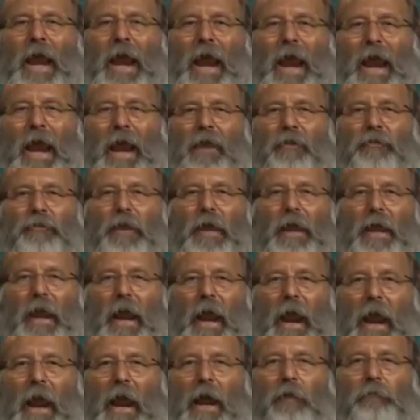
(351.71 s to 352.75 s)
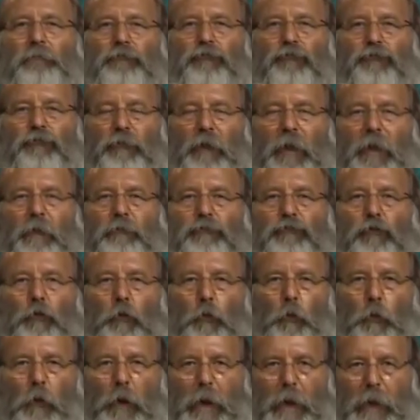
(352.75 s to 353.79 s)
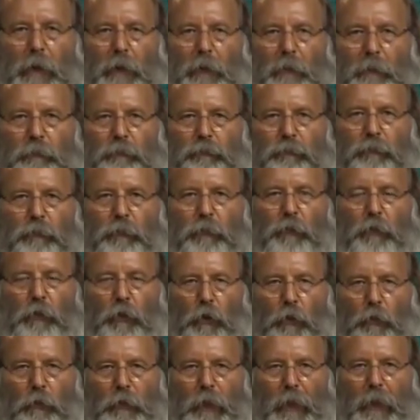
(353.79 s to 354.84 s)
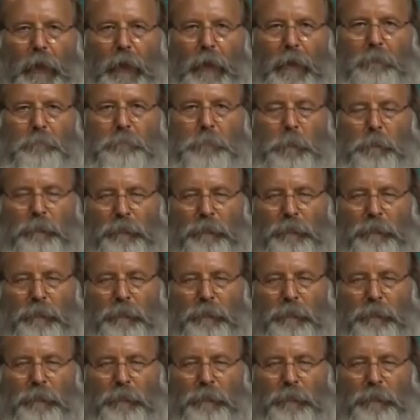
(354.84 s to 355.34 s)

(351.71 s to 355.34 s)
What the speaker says: and they have 6 wings, okay?